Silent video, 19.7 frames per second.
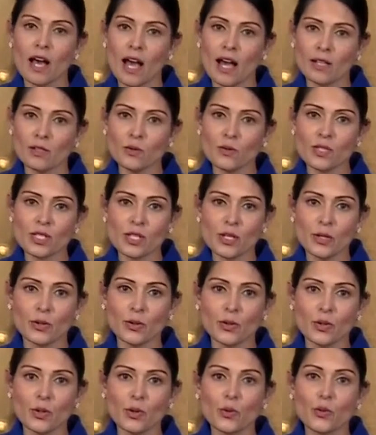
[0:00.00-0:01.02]
And also,
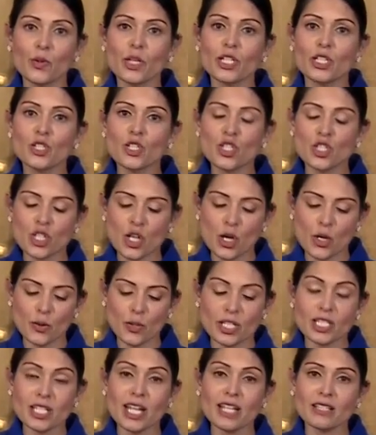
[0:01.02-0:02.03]
we can show
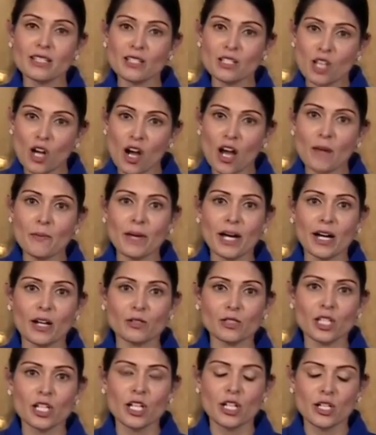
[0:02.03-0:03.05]
and take the time
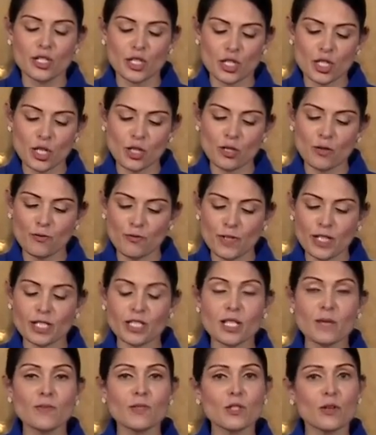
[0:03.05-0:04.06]
out to show the
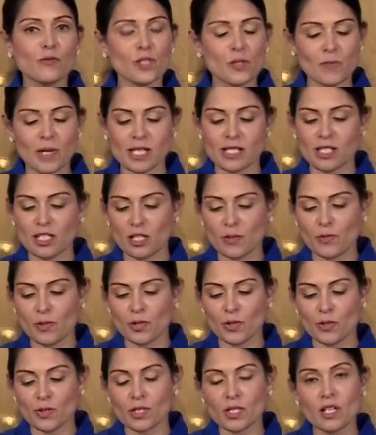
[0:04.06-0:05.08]
victims of domestic
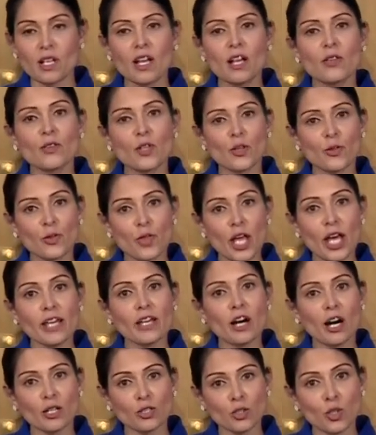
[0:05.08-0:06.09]
abuse that they
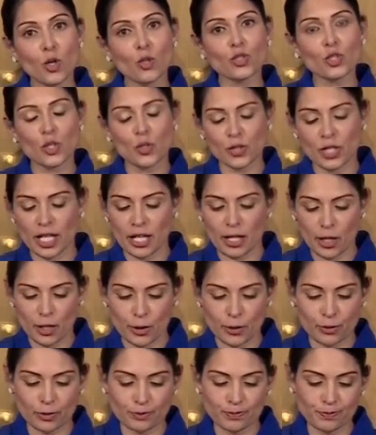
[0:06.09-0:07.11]
are not on their
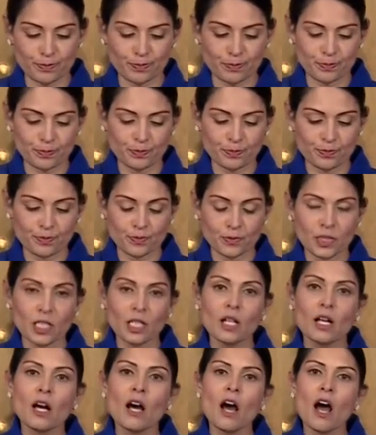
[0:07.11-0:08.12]
own.
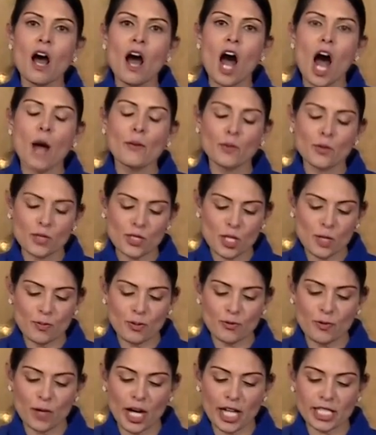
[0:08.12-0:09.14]
I'm also
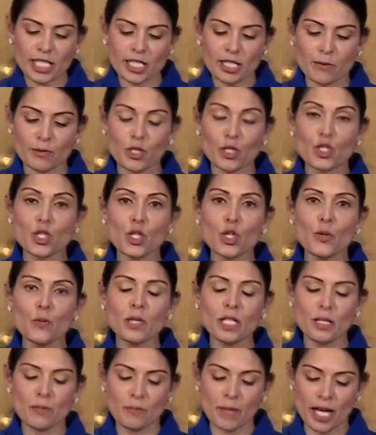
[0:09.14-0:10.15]
providing up to £2
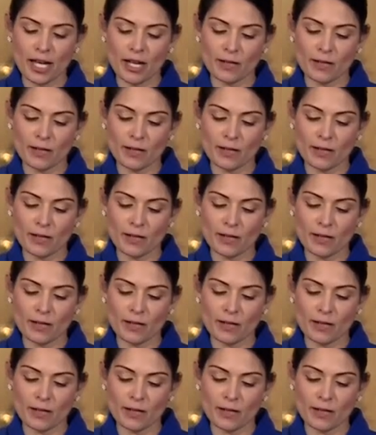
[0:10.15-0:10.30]
million